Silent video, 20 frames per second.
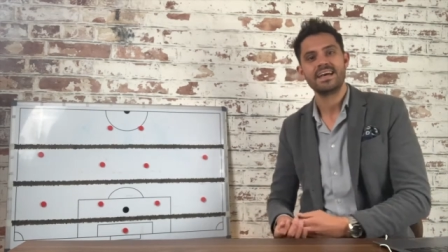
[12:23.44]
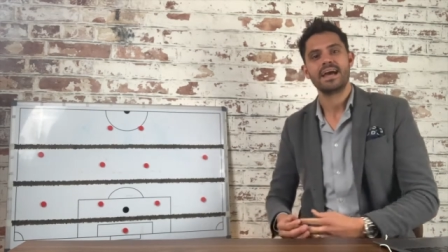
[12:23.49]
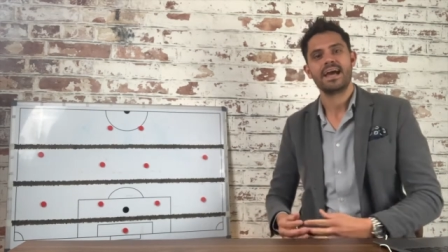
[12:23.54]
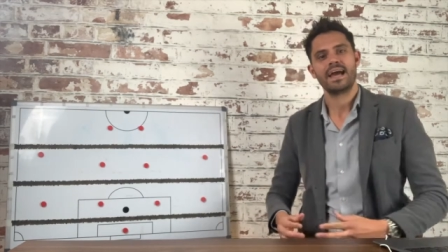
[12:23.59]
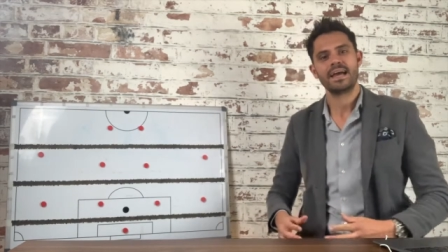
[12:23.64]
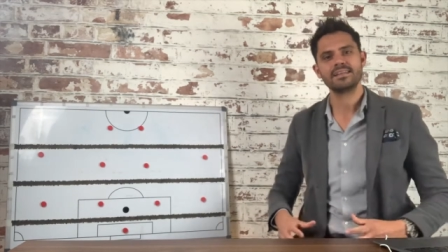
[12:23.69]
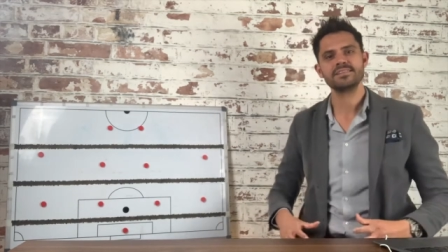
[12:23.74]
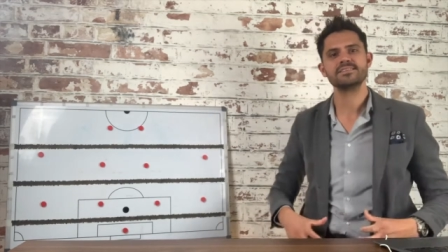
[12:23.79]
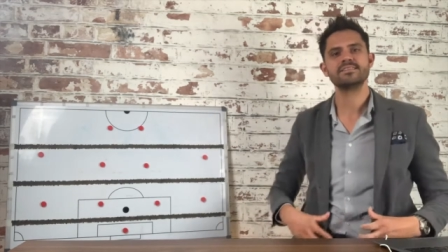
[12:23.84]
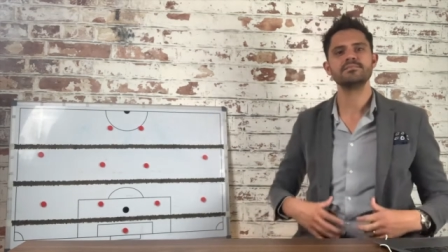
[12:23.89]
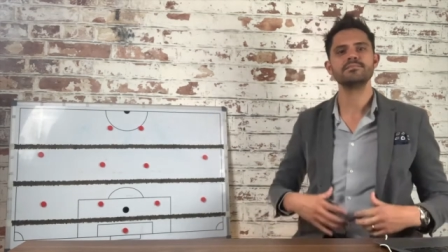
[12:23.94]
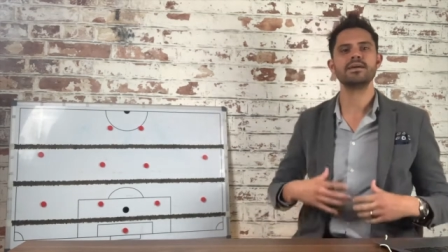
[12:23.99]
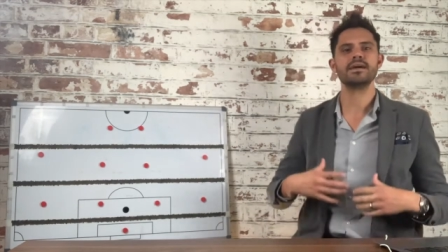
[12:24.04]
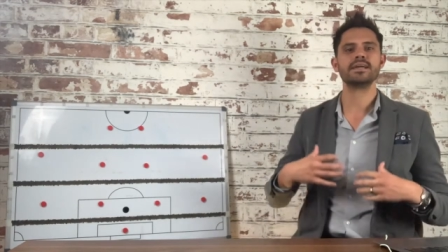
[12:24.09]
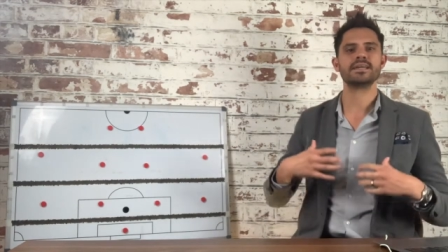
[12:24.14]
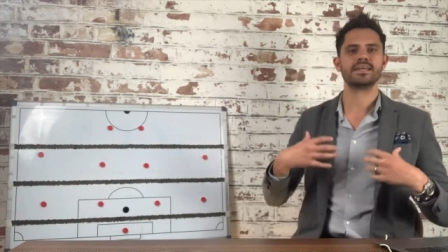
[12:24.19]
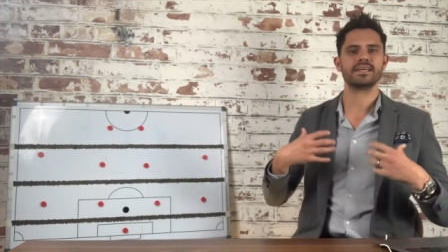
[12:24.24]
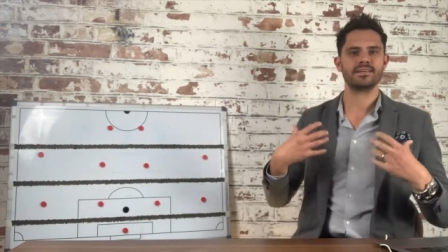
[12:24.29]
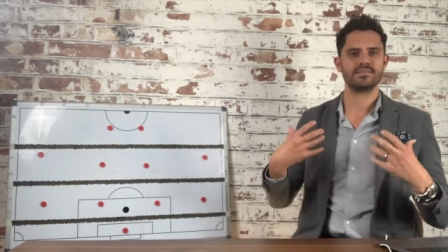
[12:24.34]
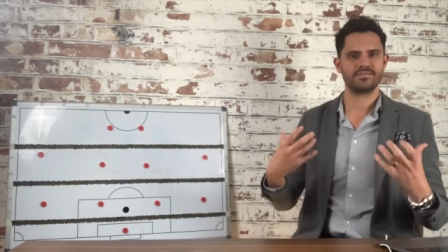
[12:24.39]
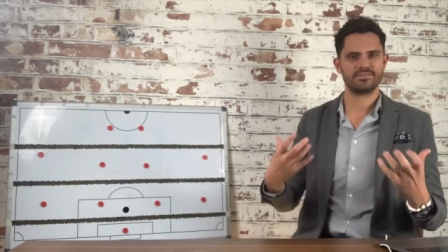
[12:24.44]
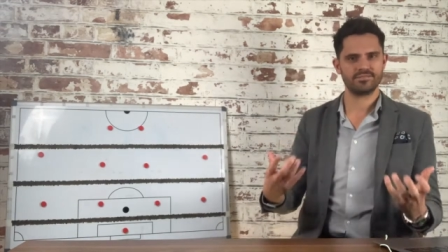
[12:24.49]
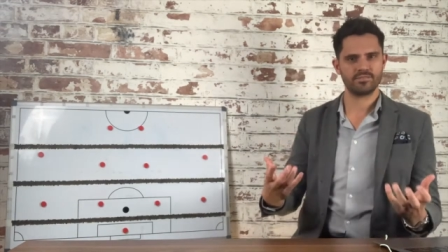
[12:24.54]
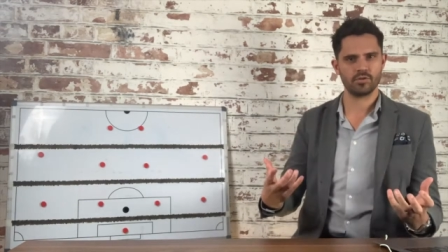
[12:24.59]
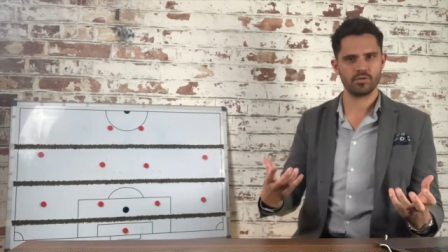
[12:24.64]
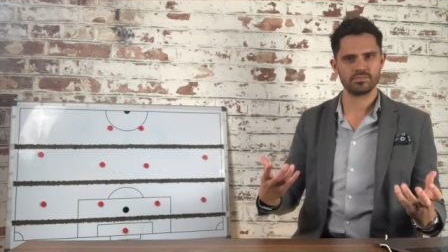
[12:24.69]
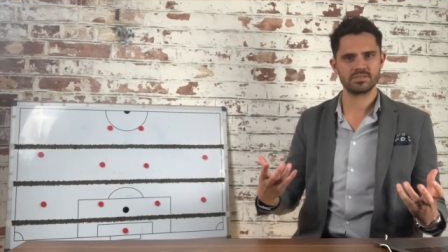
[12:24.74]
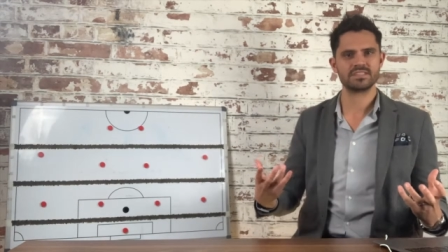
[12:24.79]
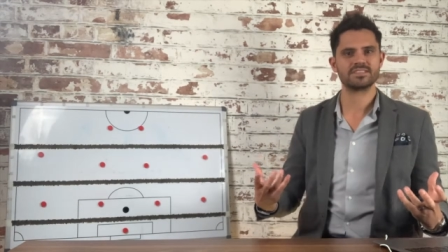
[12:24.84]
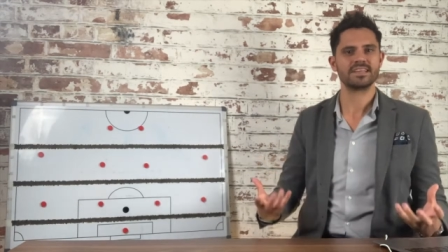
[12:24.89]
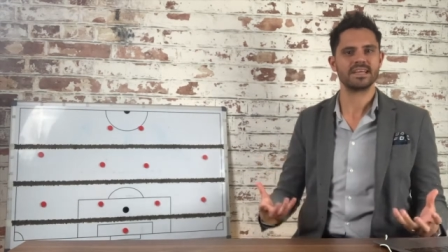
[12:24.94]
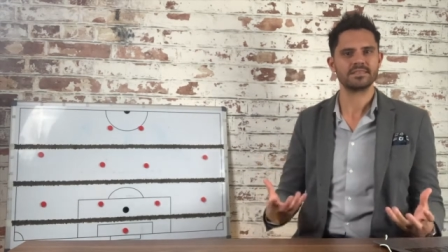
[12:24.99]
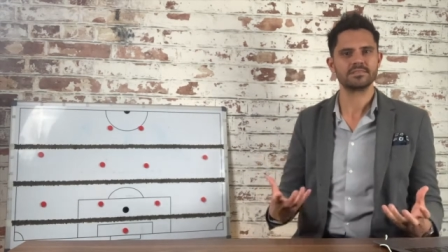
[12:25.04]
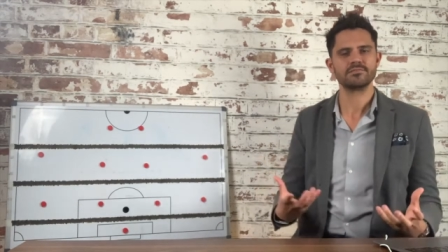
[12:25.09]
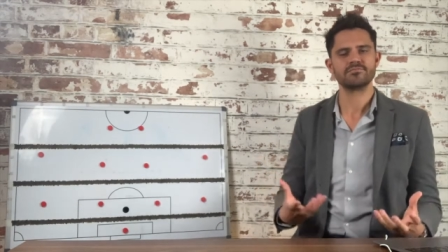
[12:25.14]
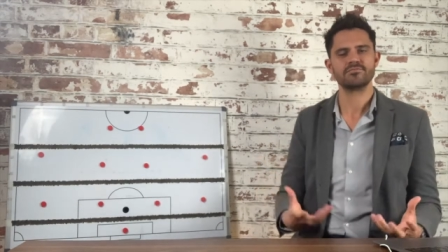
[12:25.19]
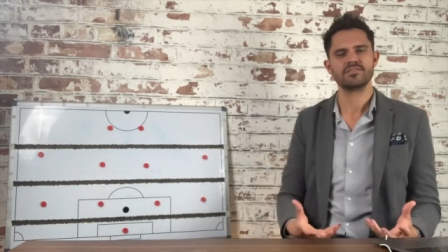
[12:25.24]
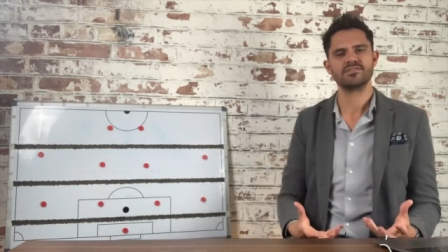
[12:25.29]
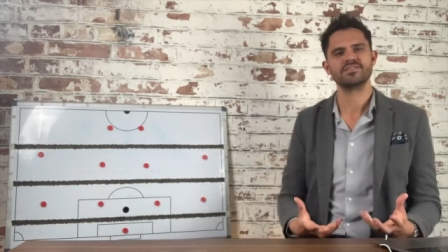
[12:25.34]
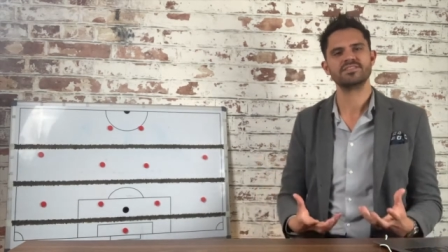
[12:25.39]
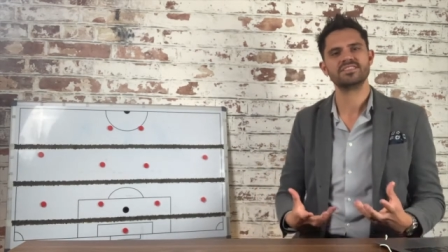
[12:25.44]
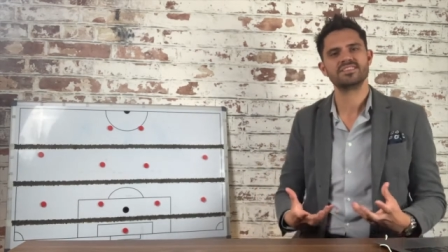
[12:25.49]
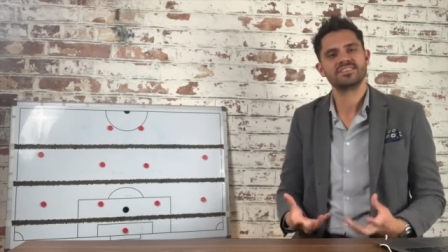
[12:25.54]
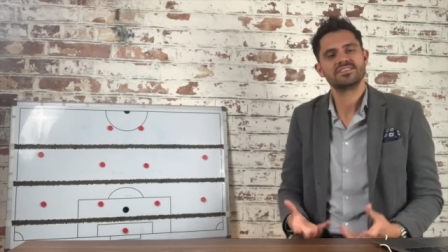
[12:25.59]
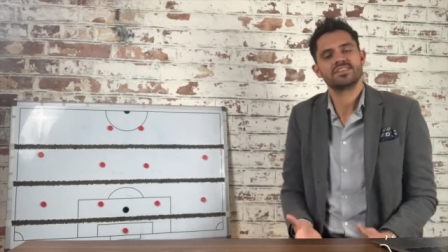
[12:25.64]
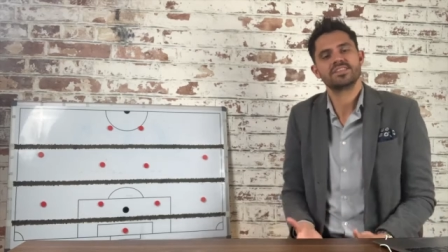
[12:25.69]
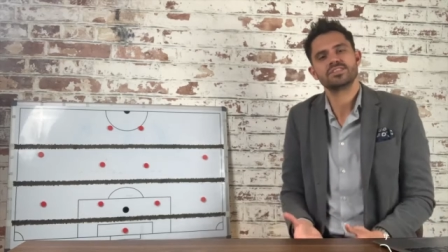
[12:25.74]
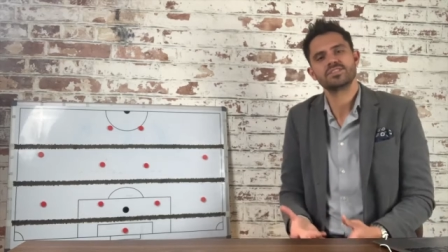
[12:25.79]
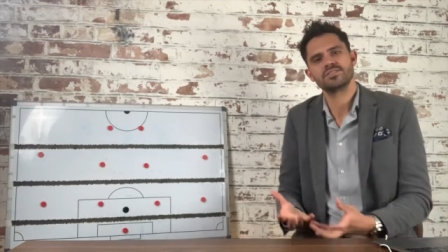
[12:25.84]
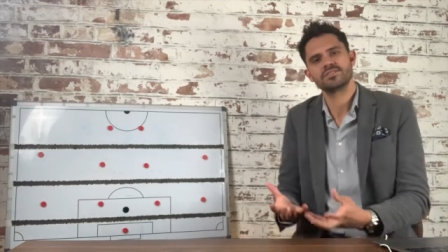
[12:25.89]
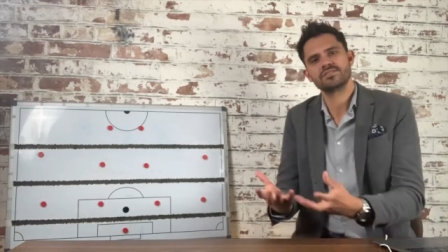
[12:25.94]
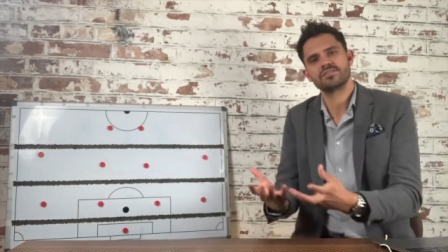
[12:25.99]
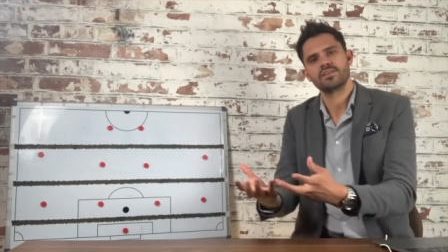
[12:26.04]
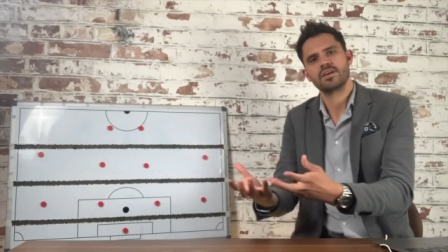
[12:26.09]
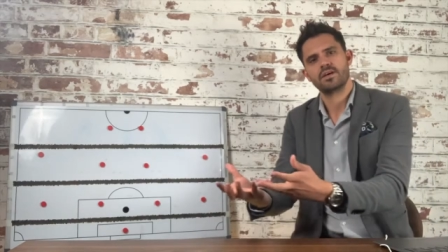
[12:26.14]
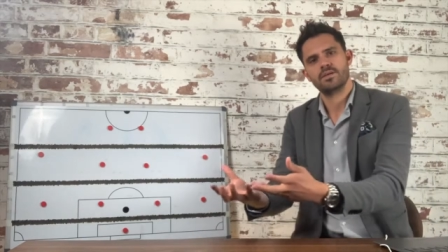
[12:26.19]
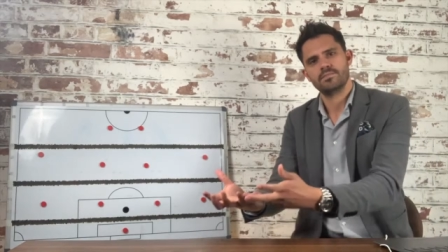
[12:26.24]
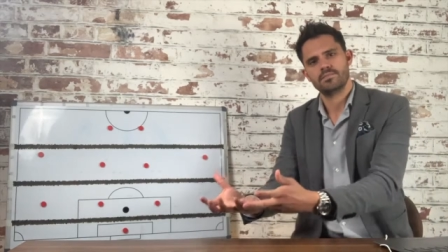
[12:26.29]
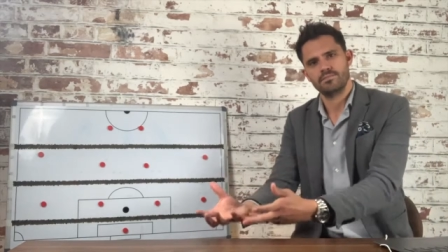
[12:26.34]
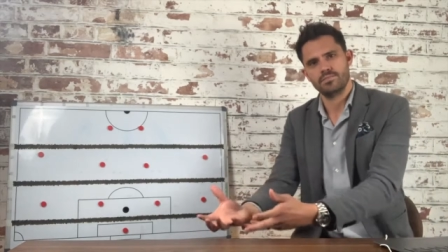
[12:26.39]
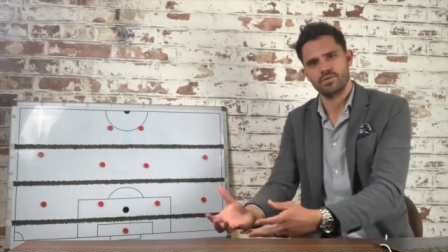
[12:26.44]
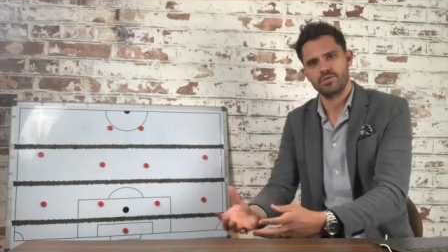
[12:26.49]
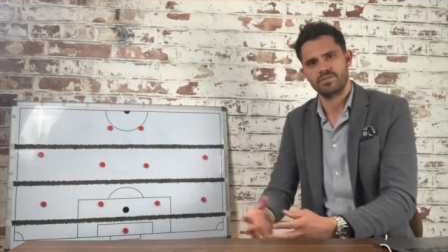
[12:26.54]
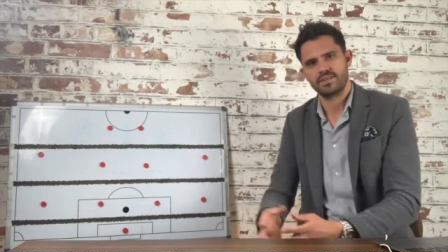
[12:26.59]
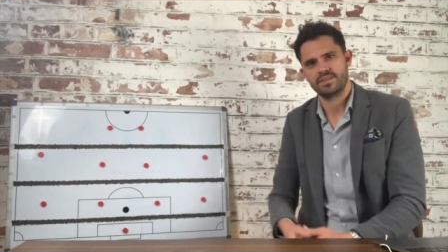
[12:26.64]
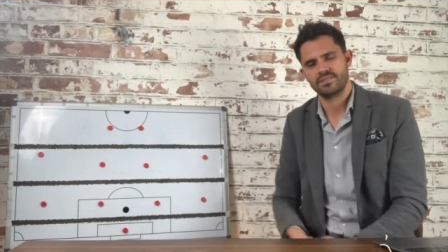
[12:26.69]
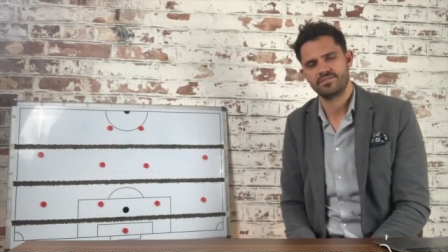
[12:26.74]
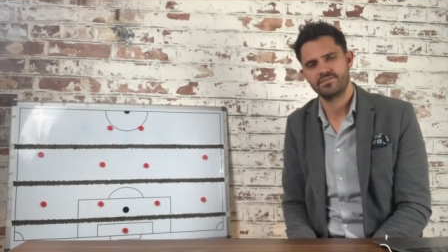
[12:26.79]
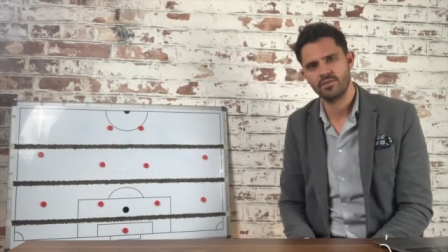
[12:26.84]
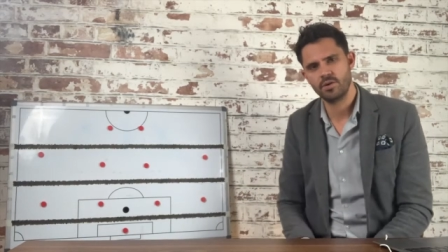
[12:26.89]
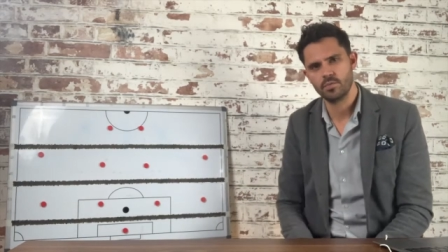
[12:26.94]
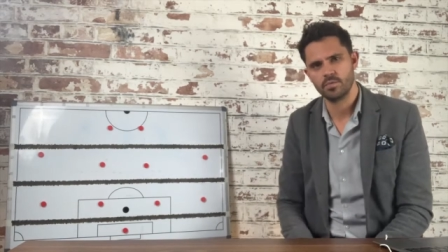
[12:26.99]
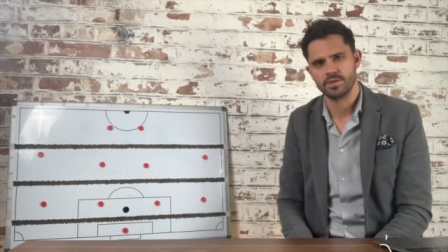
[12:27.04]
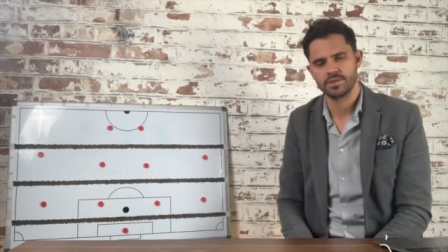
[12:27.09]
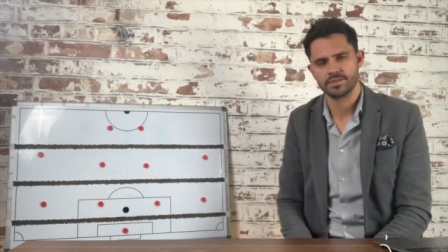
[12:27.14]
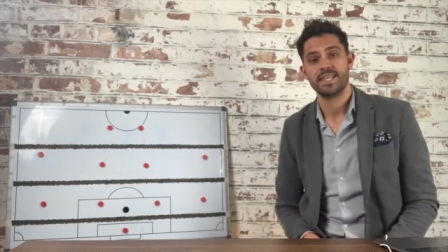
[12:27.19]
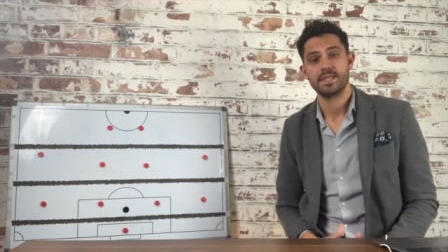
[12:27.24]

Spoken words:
and to make informed data-driven decisions moving forward.